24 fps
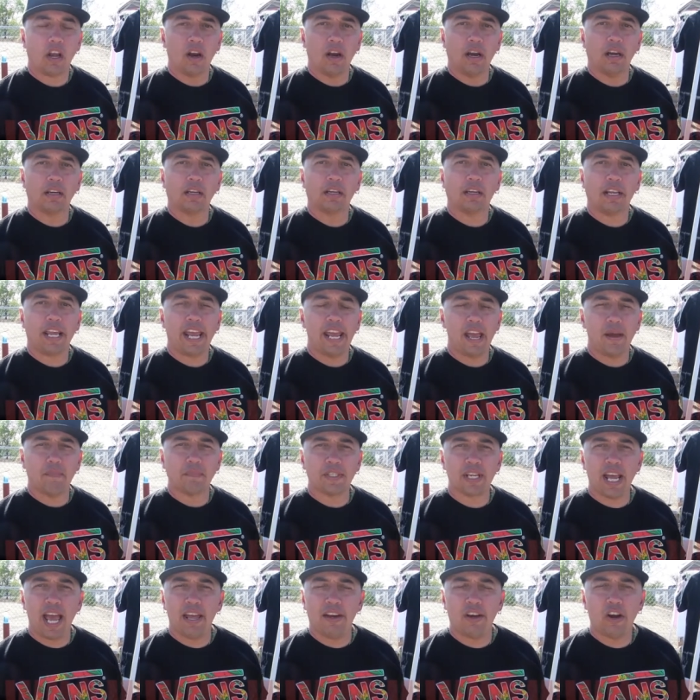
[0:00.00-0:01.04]
All right. Hey,
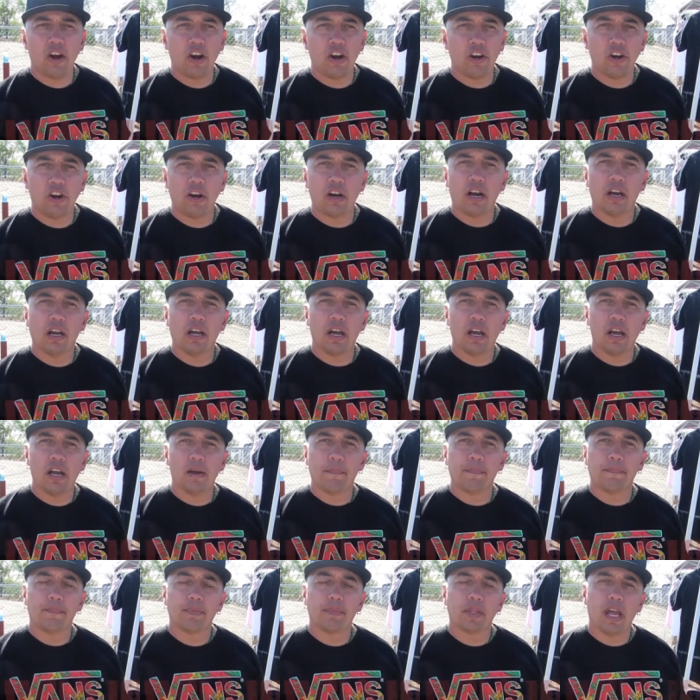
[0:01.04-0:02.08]
I'm Todd Harder.
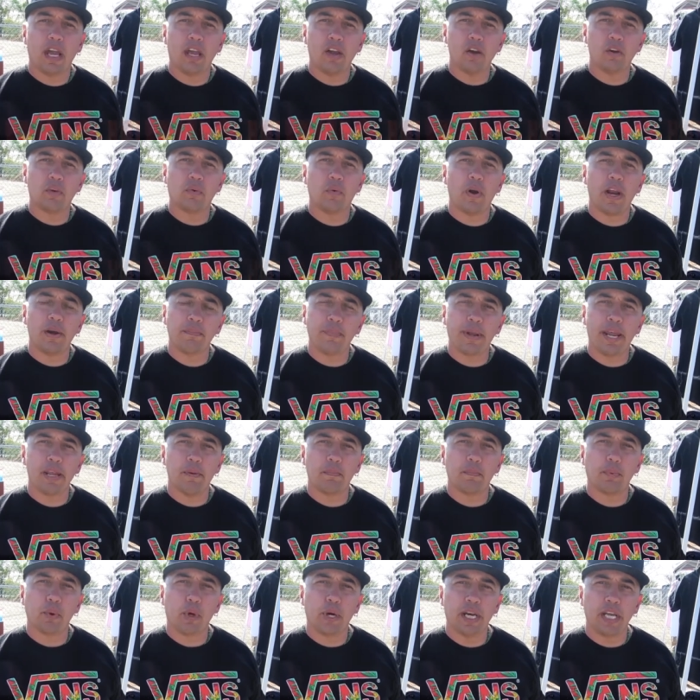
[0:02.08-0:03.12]
I own Red
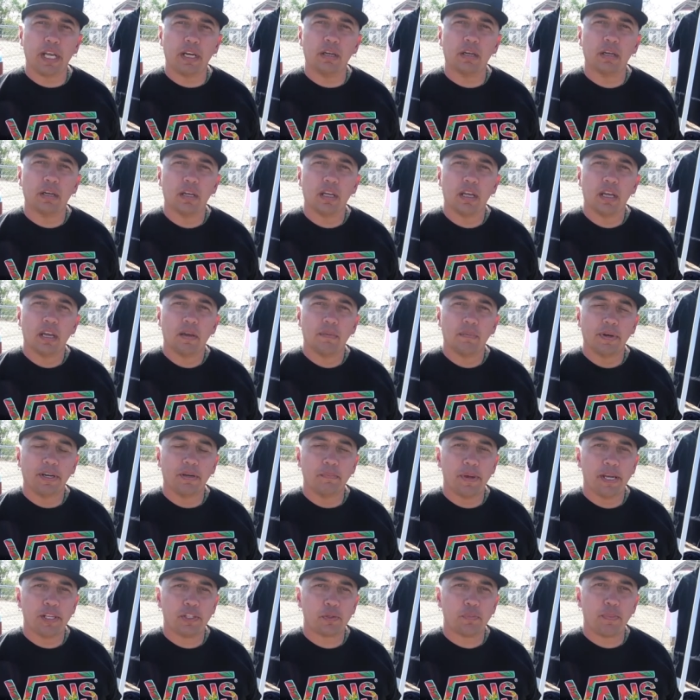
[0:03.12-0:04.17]
Paint Printing, but
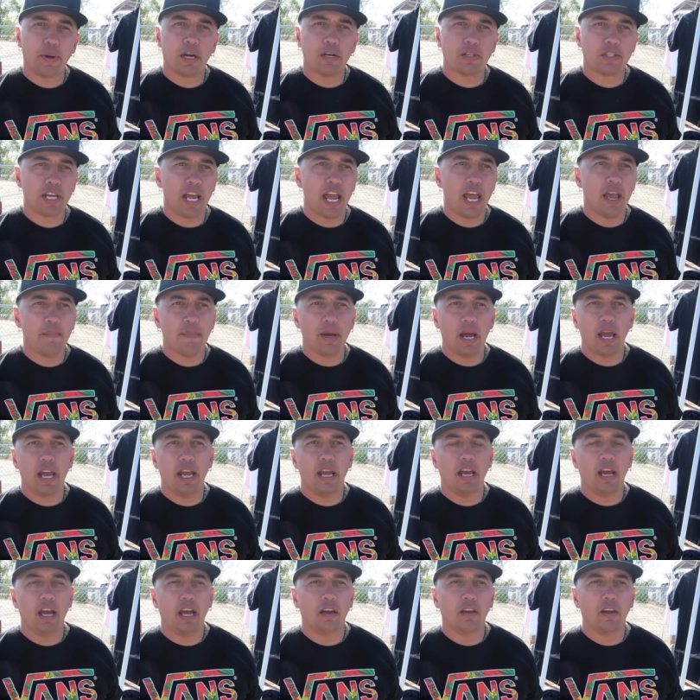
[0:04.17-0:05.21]
in my spare time
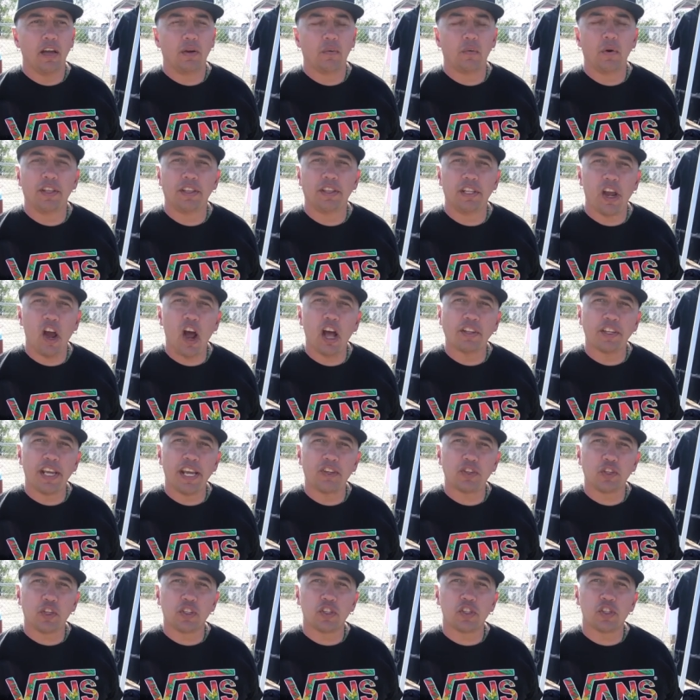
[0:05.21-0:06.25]
I run the
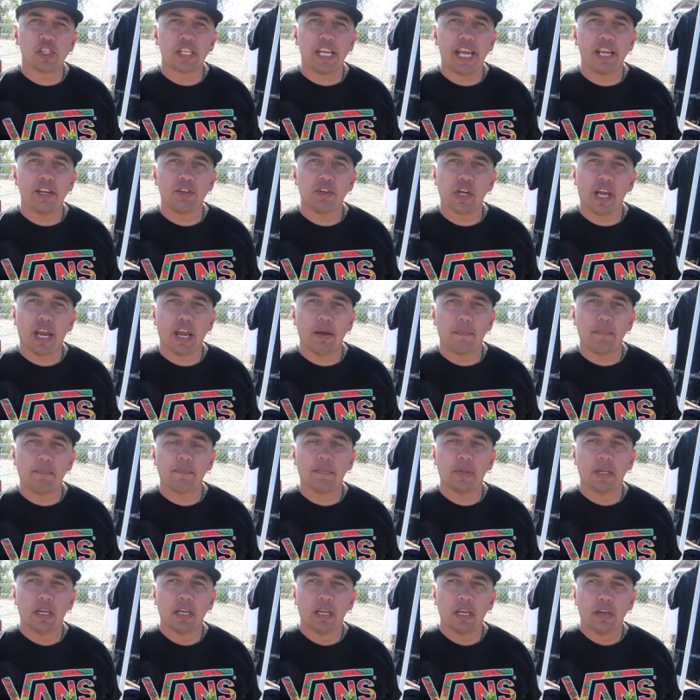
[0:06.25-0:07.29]
All-Nation Skate Jam,
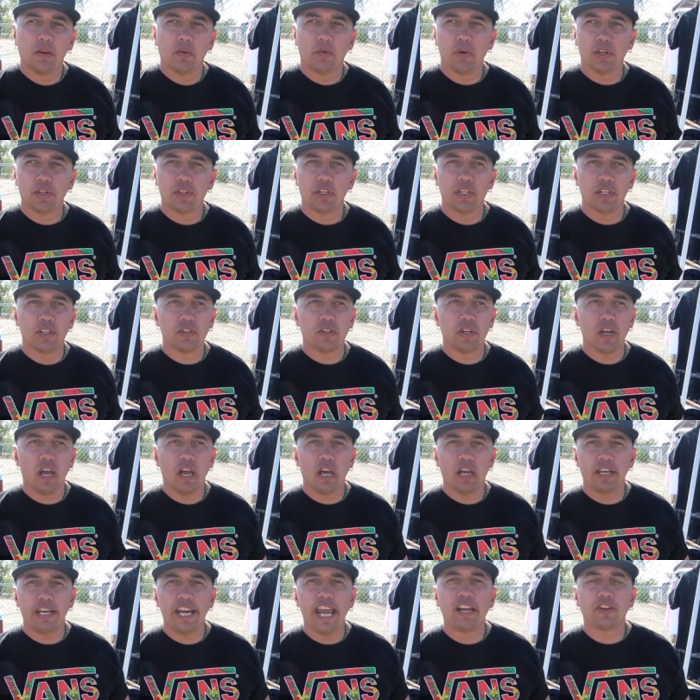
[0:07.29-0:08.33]
which is
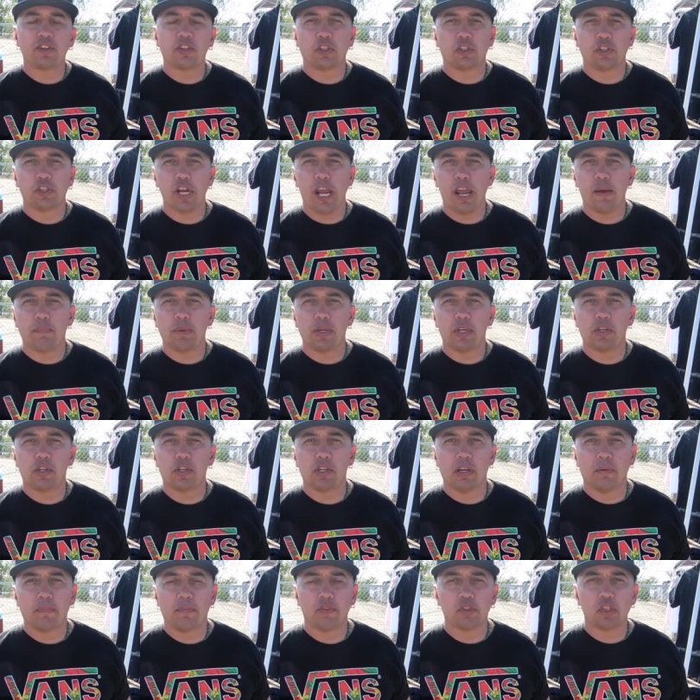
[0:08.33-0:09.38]
a national
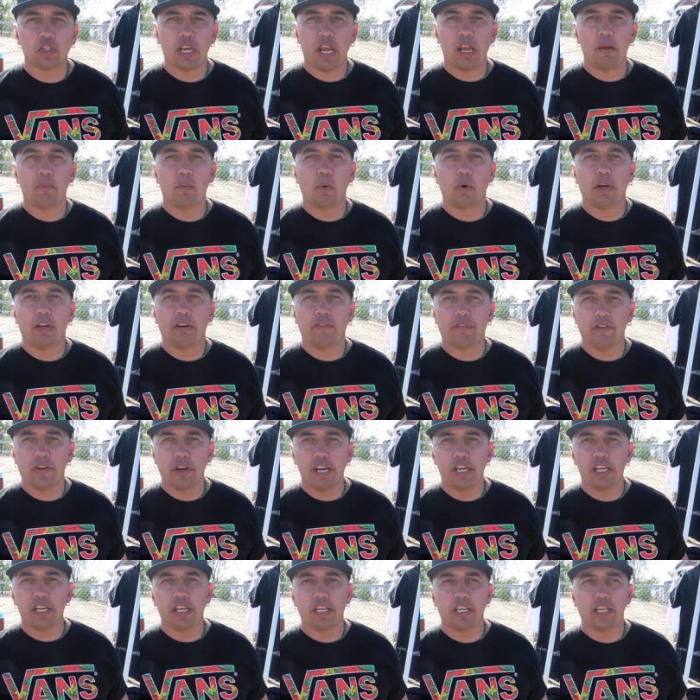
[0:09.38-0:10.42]
championship of skateboarding for
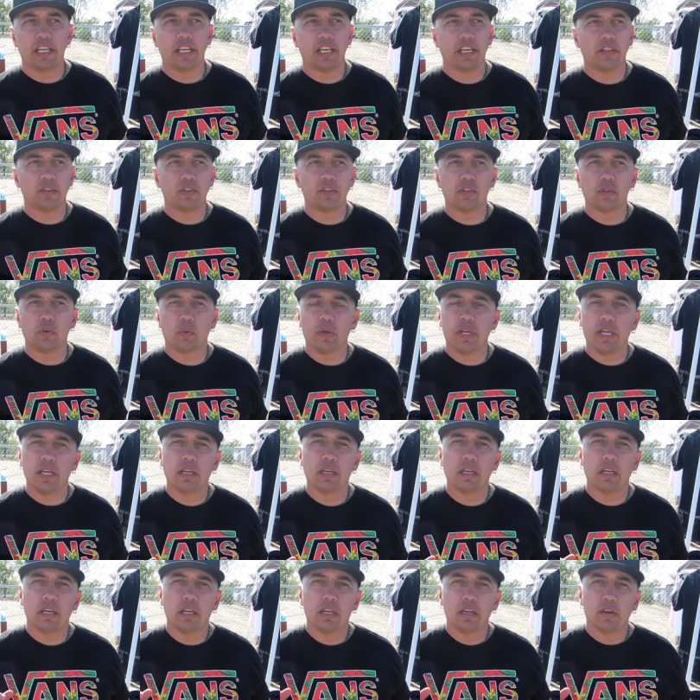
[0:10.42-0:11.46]
Indian kids. So we